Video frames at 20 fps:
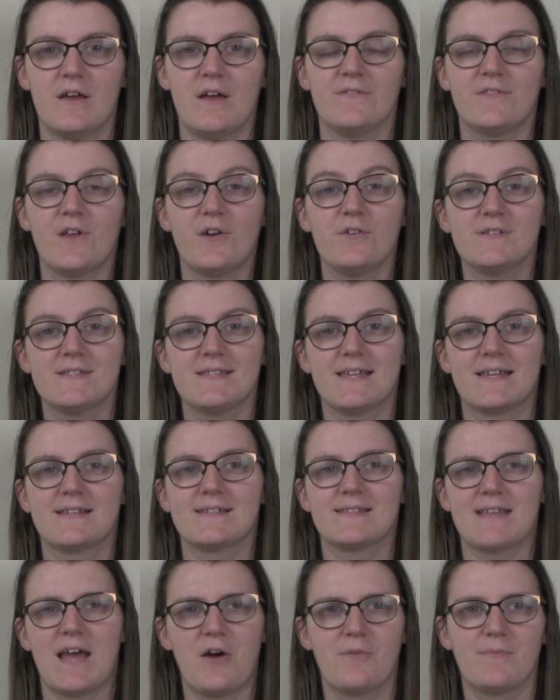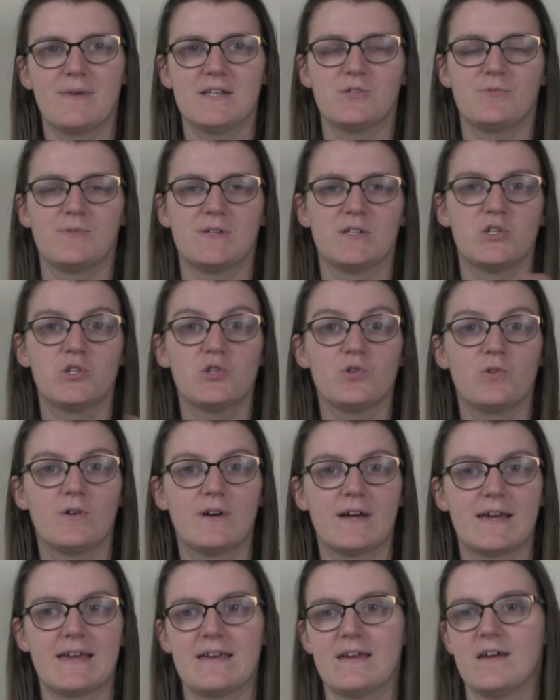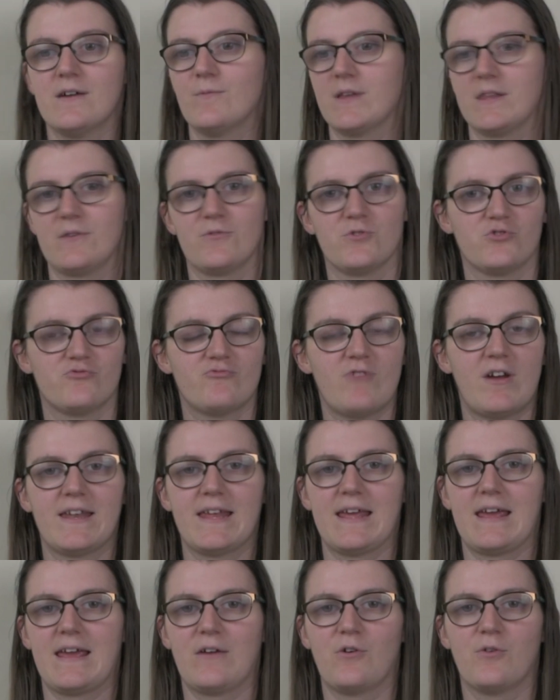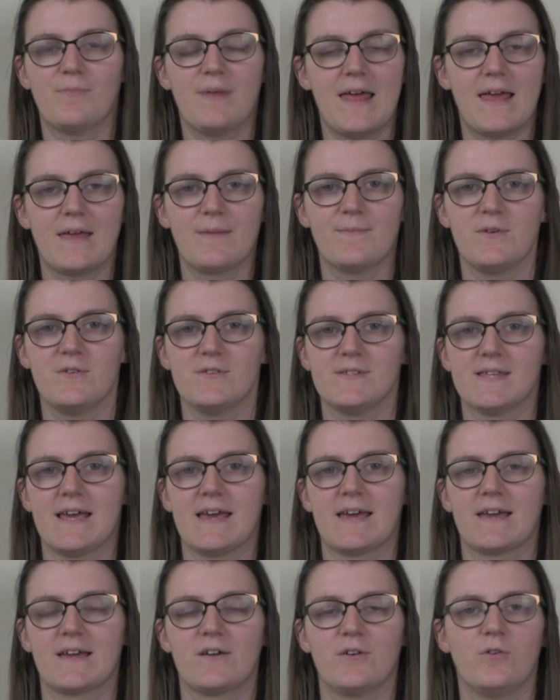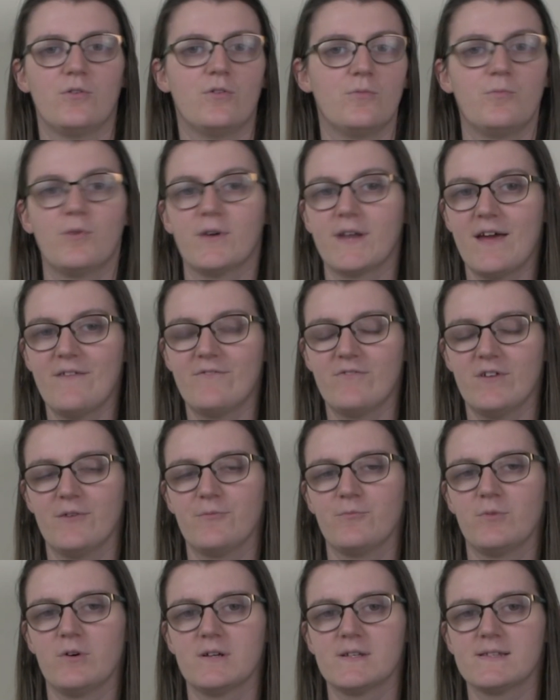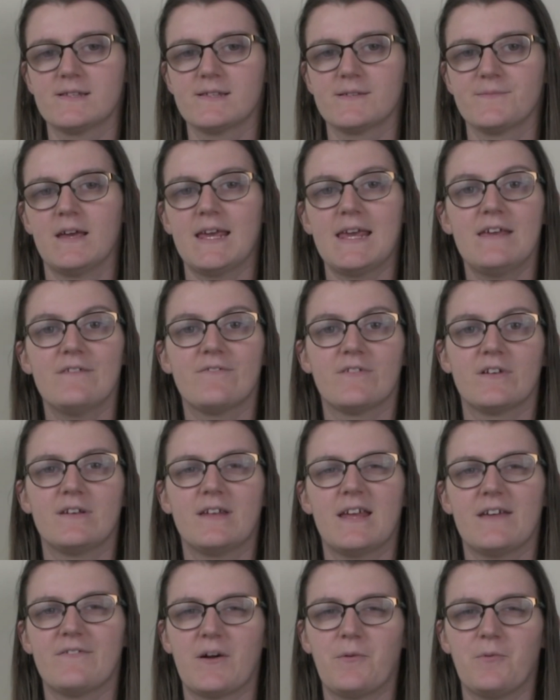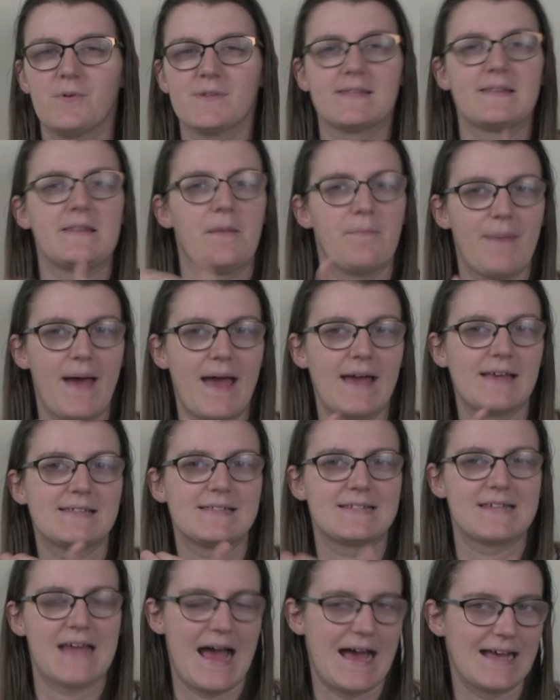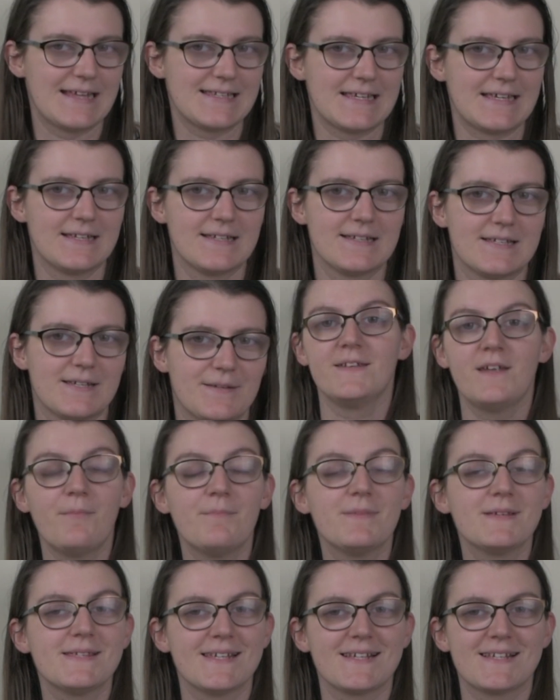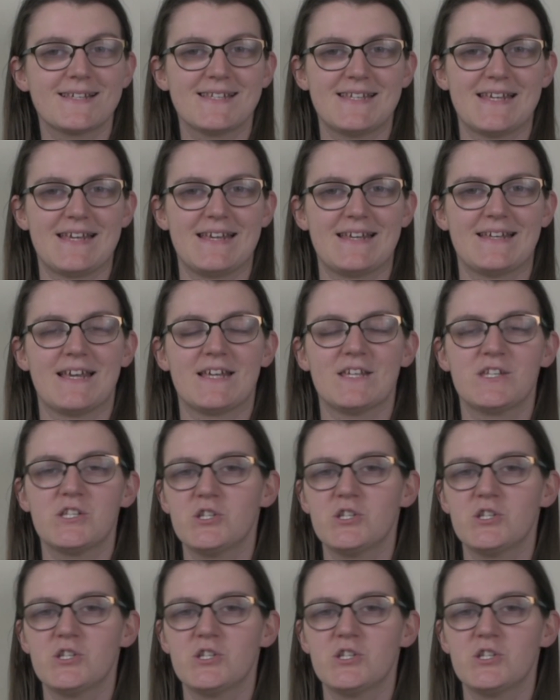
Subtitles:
Those things helped me to enjoy, whether it was running or playing music or whatever it was, even if I wasn't the best at it. Number 16 is